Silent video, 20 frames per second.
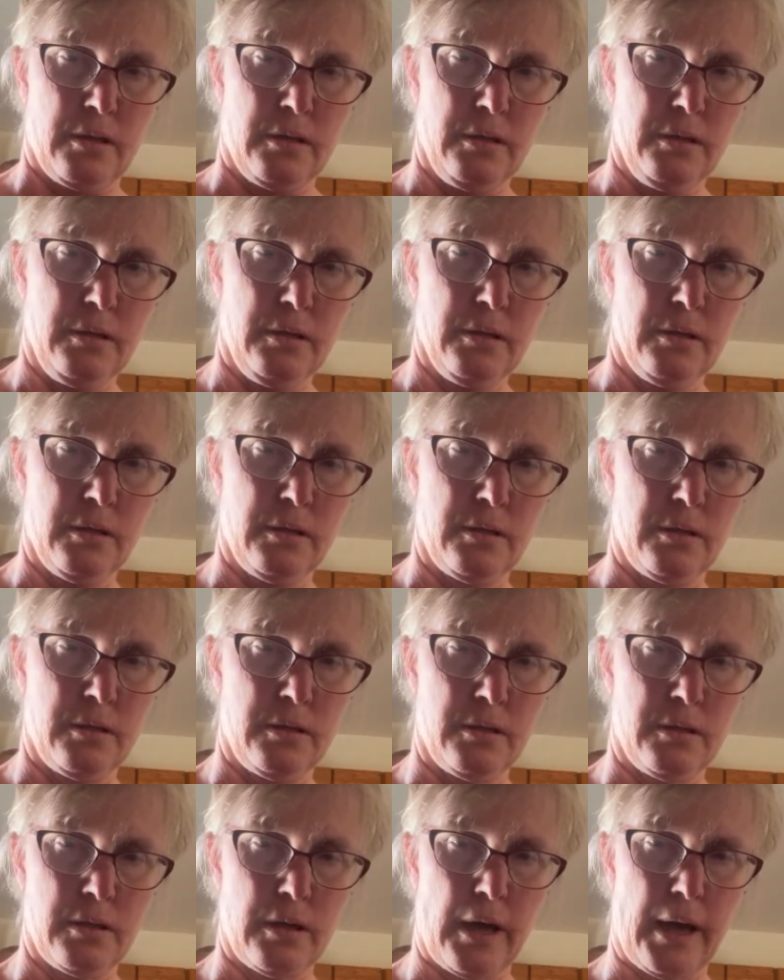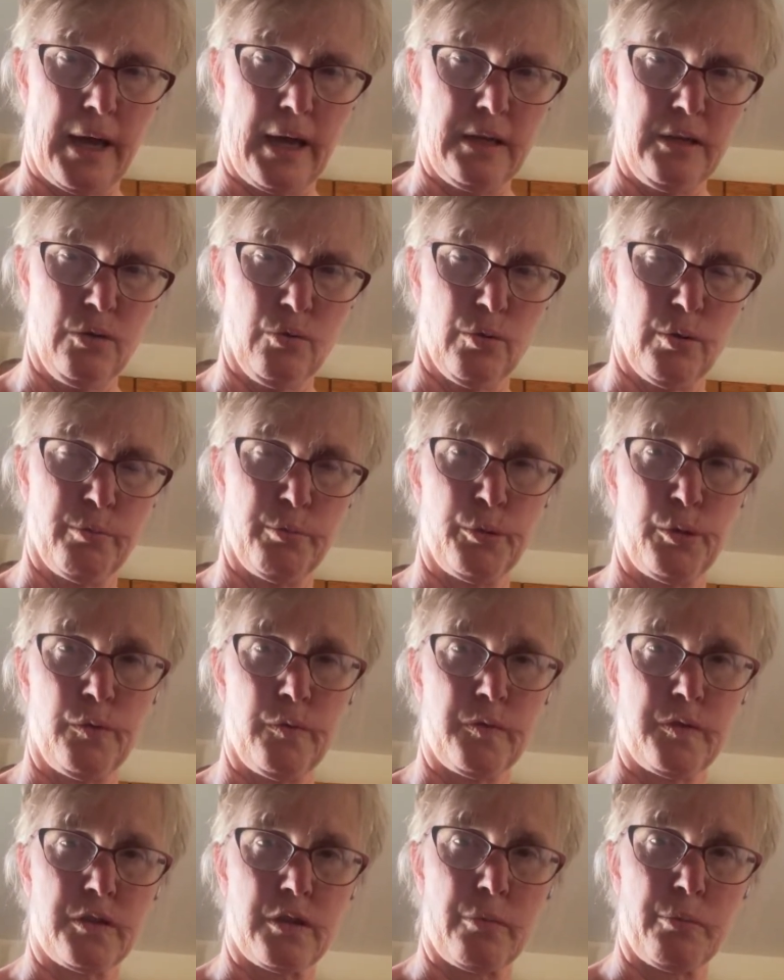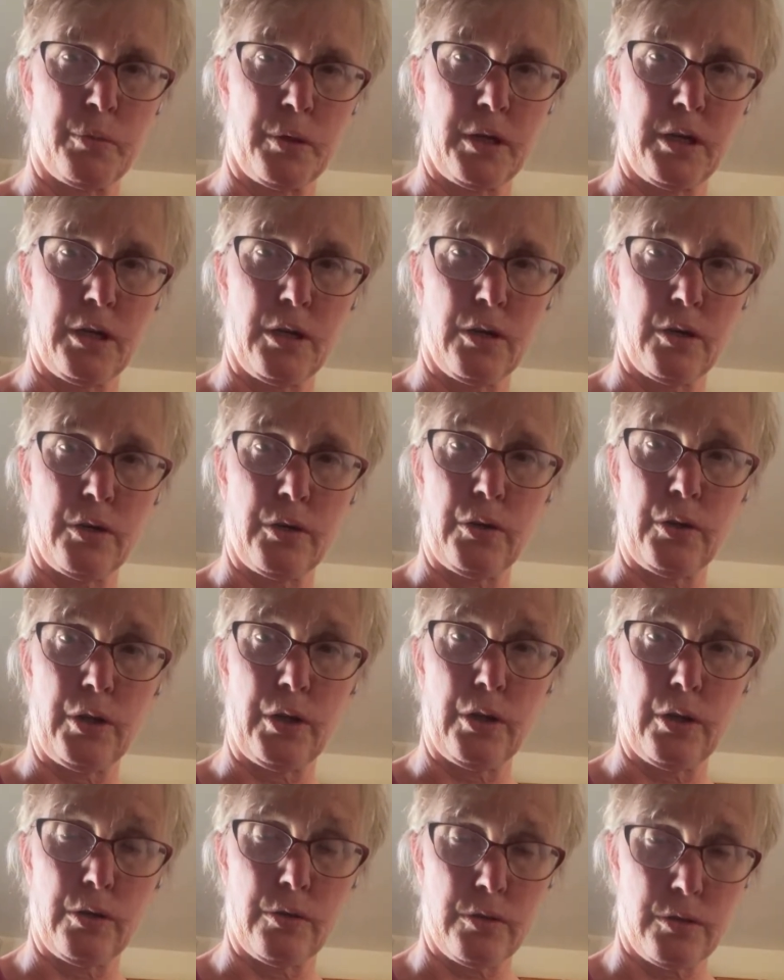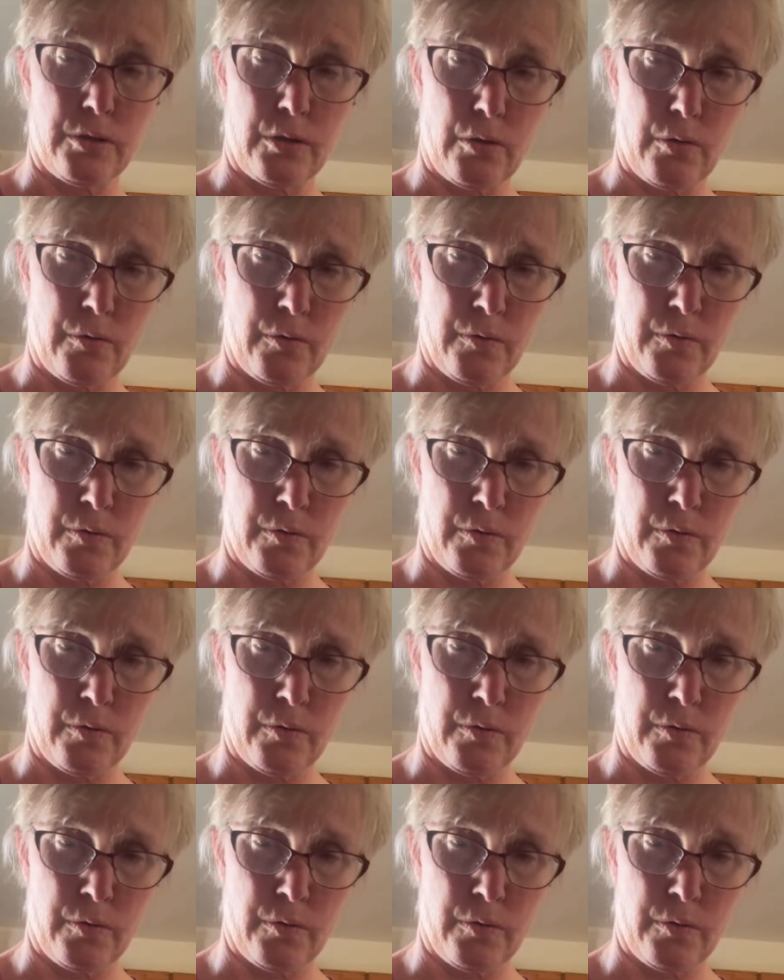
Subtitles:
I had to remove somebody earlier, so